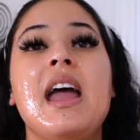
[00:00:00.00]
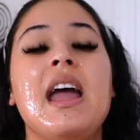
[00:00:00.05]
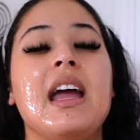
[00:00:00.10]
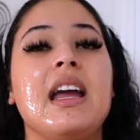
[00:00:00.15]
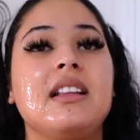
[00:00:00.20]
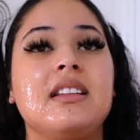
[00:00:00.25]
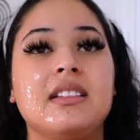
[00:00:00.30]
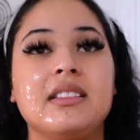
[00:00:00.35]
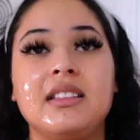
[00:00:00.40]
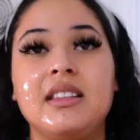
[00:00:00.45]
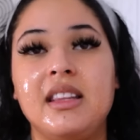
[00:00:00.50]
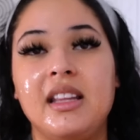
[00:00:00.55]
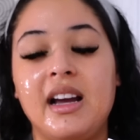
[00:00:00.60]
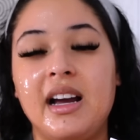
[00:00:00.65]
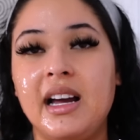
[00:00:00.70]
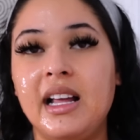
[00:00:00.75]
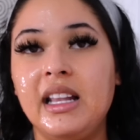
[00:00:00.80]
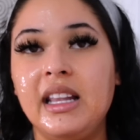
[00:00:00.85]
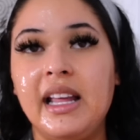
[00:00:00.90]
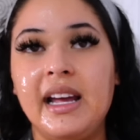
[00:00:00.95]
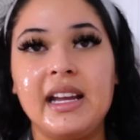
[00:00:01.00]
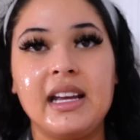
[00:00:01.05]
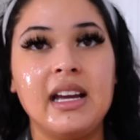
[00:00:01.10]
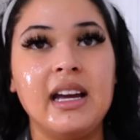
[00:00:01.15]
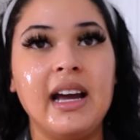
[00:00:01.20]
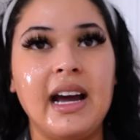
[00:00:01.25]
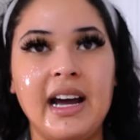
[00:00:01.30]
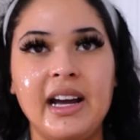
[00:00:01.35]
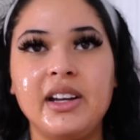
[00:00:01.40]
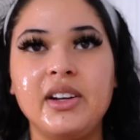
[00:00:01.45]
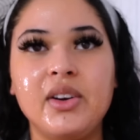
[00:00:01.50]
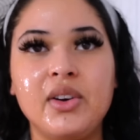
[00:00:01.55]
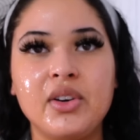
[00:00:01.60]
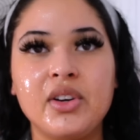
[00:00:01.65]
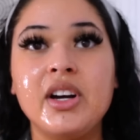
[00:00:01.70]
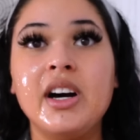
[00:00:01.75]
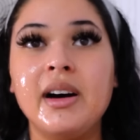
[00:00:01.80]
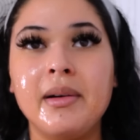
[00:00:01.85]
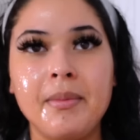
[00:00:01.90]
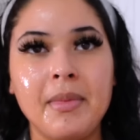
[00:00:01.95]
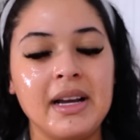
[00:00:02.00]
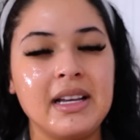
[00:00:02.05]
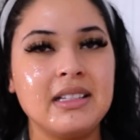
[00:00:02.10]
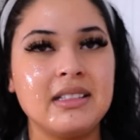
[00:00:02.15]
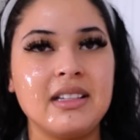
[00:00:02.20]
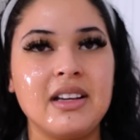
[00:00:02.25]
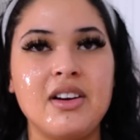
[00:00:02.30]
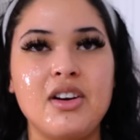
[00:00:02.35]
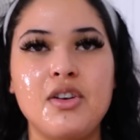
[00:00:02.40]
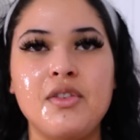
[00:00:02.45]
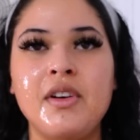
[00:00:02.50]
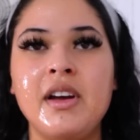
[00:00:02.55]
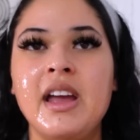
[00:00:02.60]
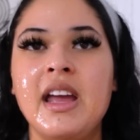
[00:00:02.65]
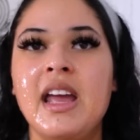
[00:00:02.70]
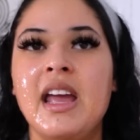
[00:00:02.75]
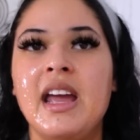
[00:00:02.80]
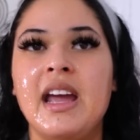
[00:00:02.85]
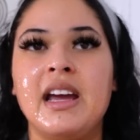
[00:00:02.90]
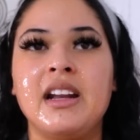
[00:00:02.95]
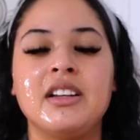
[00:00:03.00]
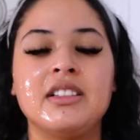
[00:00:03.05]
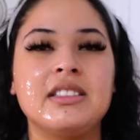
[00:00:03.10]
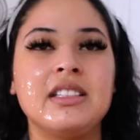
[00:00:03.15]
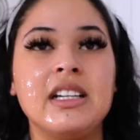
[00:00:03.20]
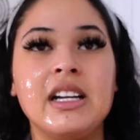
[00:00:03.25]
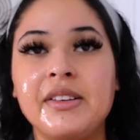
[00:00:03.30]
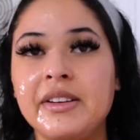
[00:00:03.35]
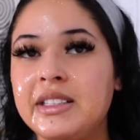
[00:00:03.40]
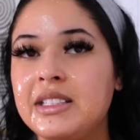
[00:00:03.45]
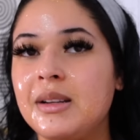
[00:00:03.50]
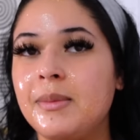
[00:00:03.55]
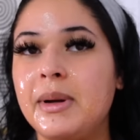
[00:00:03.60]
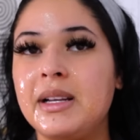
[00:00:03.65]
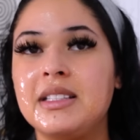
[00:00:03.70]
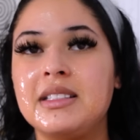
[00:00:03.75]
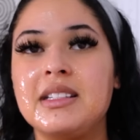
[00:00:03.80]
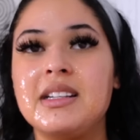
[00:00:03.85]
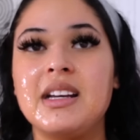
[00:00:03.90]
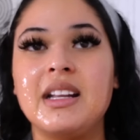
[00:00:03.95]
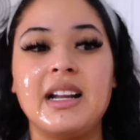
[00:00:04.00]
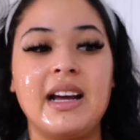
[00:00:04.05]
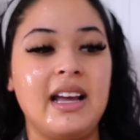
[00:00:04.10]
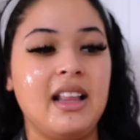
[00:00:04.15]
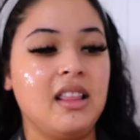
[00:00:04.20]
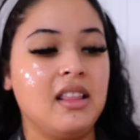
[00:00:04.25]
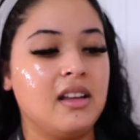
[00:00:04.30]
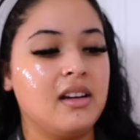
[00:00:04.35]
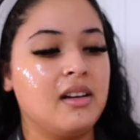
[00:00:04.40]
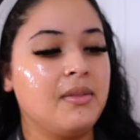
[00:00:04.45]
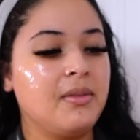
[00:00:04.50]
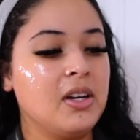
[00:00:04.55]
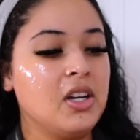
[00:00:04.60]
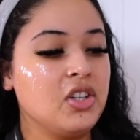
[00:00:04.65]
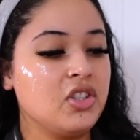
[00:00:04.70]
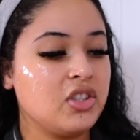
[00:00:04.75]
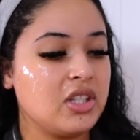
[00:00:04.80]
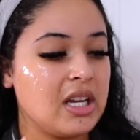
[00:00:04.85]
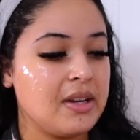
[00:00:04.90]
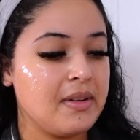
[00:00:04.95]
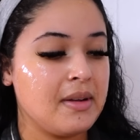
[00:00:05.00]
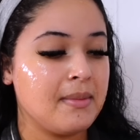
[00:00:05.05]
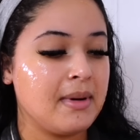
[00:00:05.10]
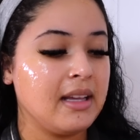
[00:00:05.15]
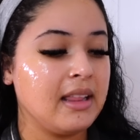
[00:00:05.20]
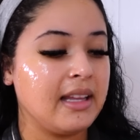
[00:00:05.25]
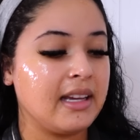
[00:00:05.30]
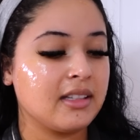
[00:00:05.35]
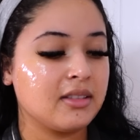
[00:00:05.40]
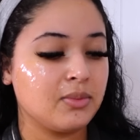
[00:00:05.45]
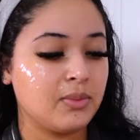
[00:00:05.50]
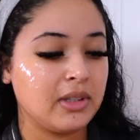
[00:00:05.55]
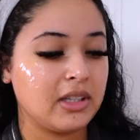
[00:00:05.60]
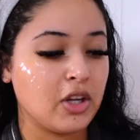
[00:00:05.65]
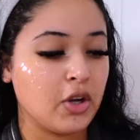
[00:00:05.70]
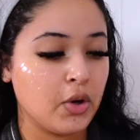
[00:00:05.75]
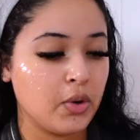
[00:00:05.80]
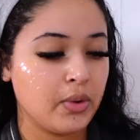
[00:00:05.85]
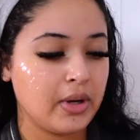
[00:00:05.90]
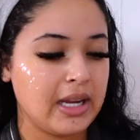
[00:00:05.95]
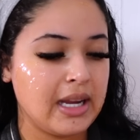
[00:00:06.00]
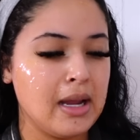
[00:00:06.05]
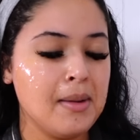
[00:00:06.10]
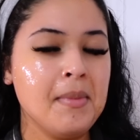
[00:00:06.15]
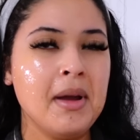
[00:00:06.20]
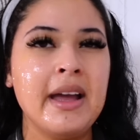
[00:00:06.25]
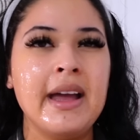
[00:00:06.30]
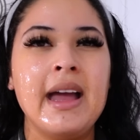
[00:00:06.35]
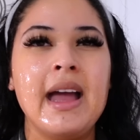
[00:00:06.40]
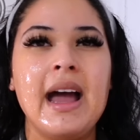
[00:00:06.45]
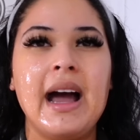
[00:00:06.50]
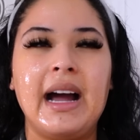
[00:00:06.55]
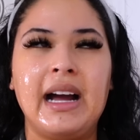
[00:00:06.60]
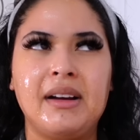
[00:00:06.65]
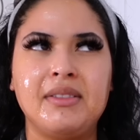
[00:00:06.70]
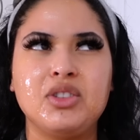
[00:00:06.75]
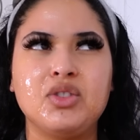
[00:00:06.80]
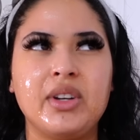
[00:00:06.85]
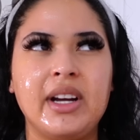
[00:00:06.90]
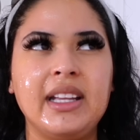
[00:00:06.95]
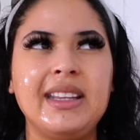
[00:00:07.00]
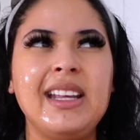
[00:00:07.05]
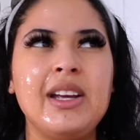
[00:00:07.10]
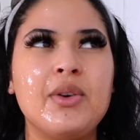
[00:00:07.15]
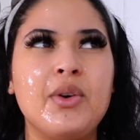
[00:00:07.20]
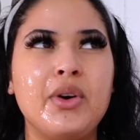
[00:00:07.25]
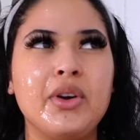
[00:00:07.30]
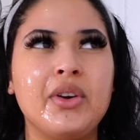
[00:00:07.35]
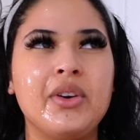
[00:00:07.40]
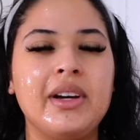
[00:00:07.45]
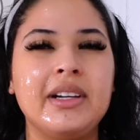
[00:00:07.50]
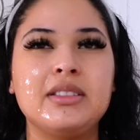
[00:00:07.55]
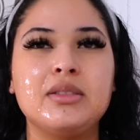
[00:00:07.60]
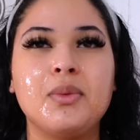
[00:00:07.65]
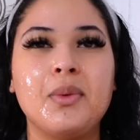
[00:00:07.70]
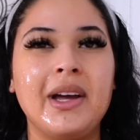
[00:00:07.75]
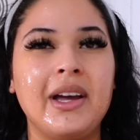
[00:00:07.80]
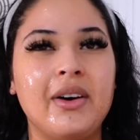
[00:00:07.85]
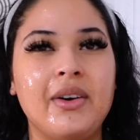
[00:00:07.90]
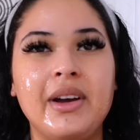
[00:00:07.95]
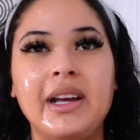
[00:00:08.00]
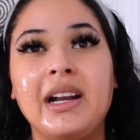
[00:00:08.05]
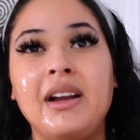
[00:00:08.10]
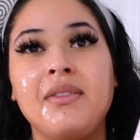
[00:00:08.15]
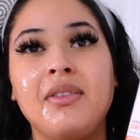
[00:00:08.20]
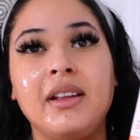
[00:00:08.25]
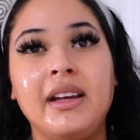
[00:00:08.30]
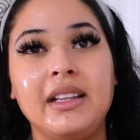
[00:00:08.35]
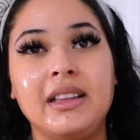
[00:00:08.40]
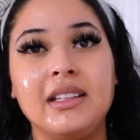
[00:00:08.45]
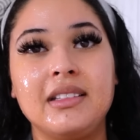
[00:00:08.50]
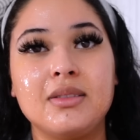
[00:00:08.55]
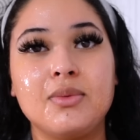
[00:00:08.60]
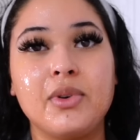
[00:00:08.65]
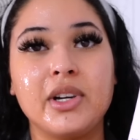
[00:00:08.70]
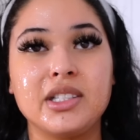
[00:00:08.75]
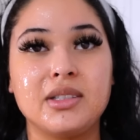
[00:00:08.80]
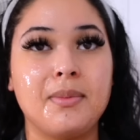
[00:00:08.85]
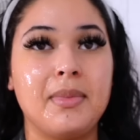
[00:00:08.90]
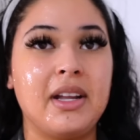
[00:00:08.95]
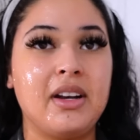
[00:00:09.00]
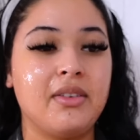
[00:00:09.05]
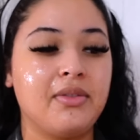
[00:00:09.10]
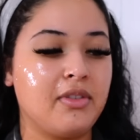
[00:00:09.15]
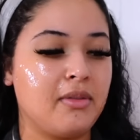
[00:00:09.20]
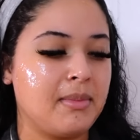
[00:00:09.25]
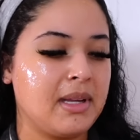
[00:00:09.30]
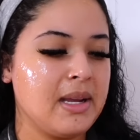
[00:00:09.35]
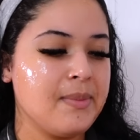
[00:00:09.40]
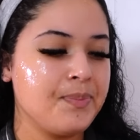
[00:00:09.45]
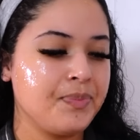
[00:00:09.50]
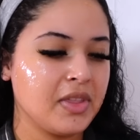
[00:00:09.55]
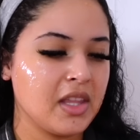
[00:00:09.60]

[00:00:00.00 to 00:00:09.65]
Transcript: It does not, like, I don't cut myself. It doesn't irritate my skin. I love shaving my legs with cream. I have tried the oil as well and I feel like this works better for me.